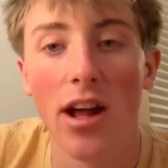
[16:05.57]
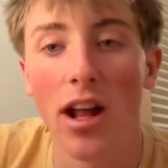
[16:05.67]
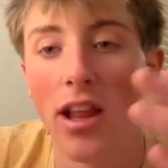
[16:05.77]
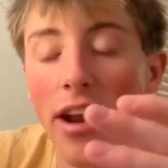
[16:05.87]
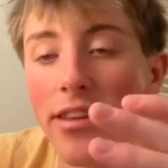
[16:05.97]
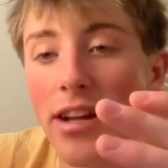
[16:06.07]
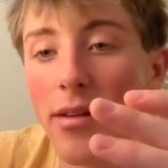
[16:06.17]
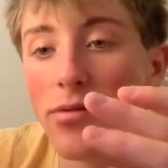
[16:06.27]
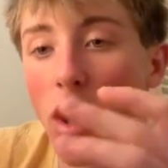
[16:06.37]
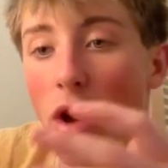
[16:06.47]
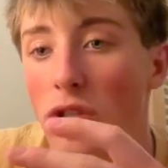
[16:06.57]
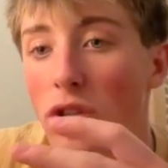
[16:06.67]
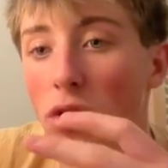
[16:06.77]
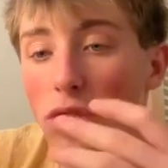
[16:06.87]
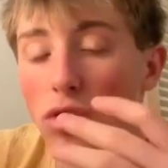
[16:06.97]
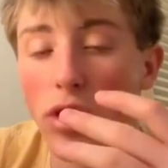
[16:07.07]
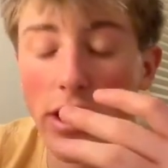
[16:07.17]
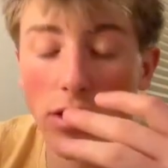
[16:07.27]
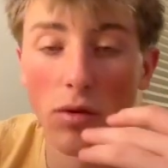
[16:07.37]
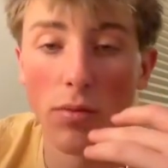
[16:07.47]
A lot of the times also though,
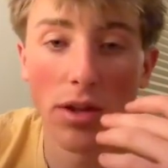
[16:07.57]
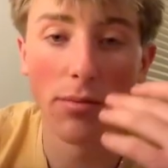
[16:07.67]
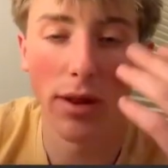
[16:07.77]
traders will put the